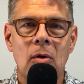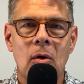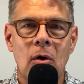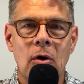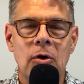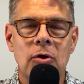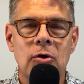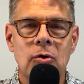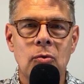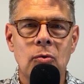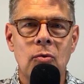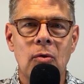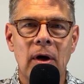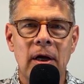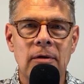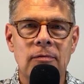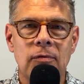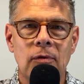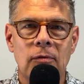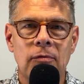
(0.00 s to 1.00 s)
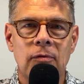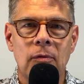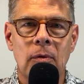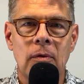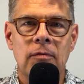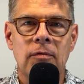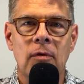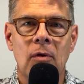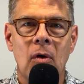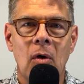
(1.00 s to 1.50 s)
are you grateful for
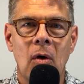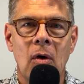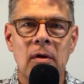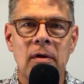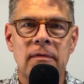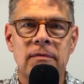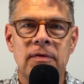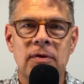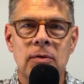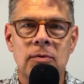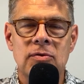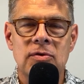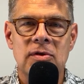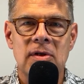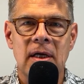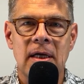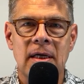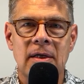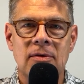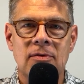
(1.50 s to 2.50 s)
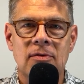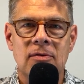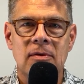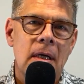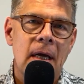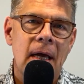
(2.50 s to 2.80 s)
all of those things.